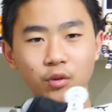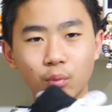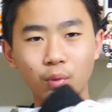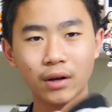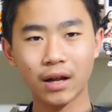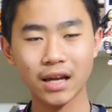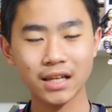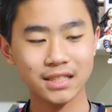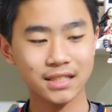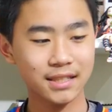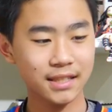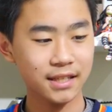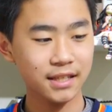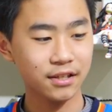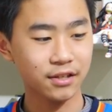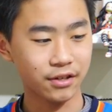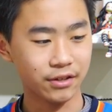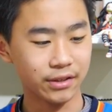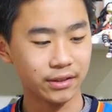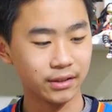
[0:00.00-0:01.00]
what I see
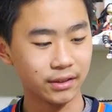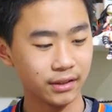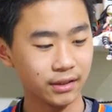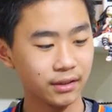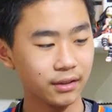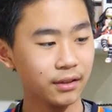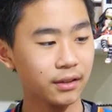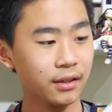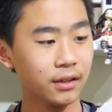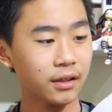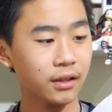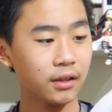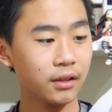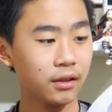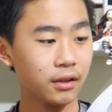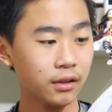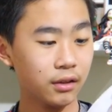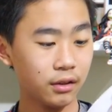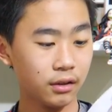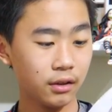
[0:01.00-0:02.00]
currently.
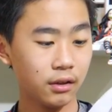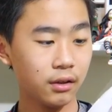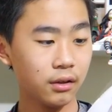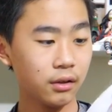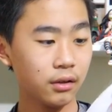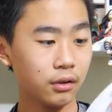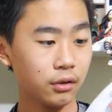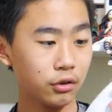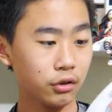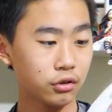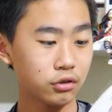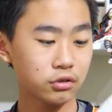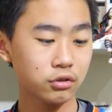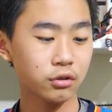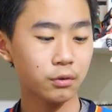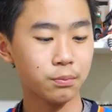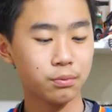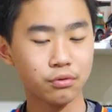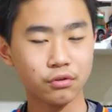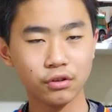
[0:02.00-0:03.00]
Oh, this is
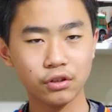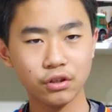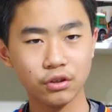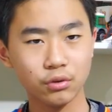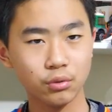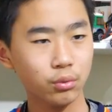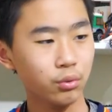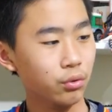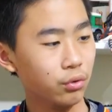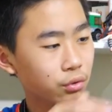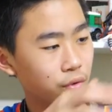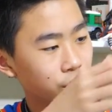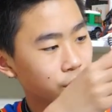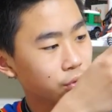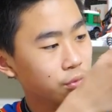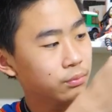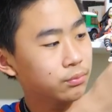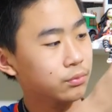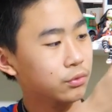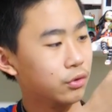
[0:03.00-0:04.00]
a pretty
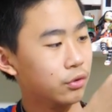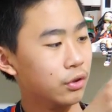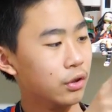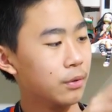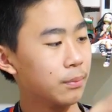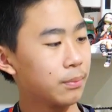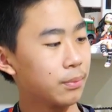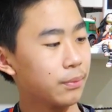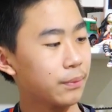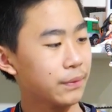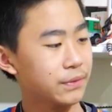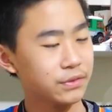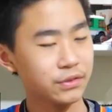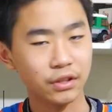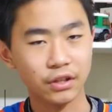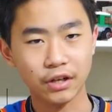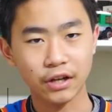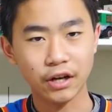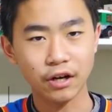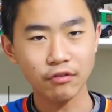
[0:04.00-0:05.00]
cool grip. It's
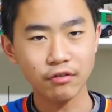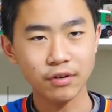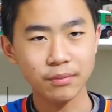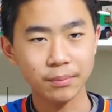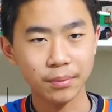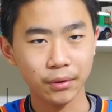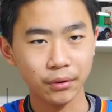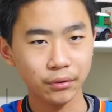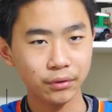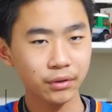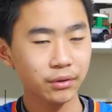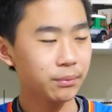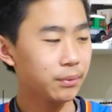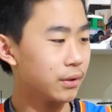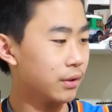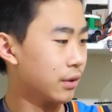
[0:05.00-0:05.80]
not a herringbone, but